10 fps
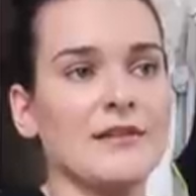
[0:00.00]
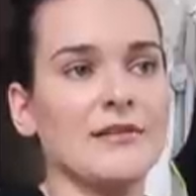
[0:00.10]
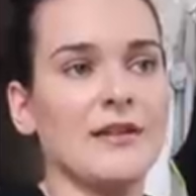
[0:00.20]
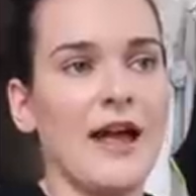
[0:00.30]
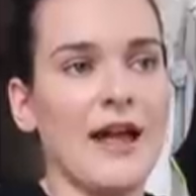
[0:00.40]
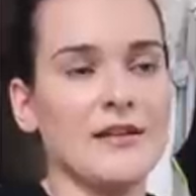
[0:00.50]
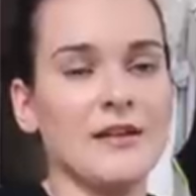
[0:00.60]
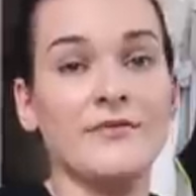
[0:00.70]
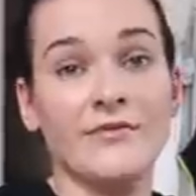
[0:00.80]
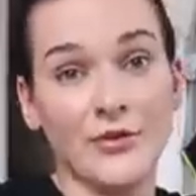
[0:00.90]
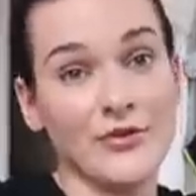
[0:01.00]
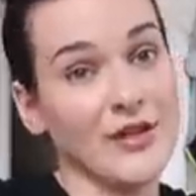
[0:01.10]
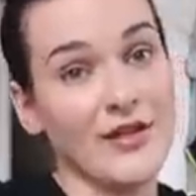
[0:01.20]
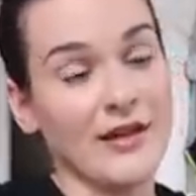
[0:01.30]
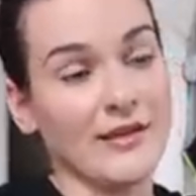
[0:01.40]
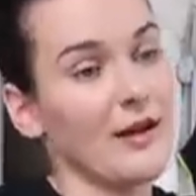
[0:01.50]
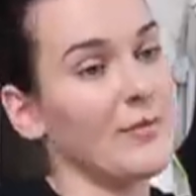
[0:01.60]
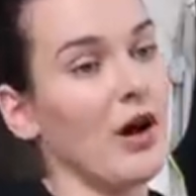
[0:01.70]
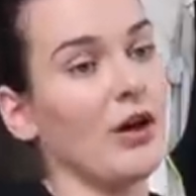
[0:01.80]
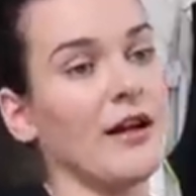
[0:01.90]
little header and footer thing that I
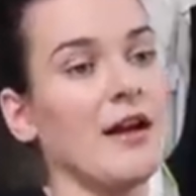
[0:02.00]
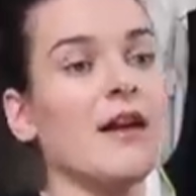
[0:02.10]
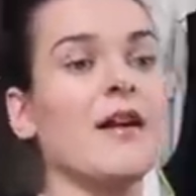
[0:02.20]
put on it.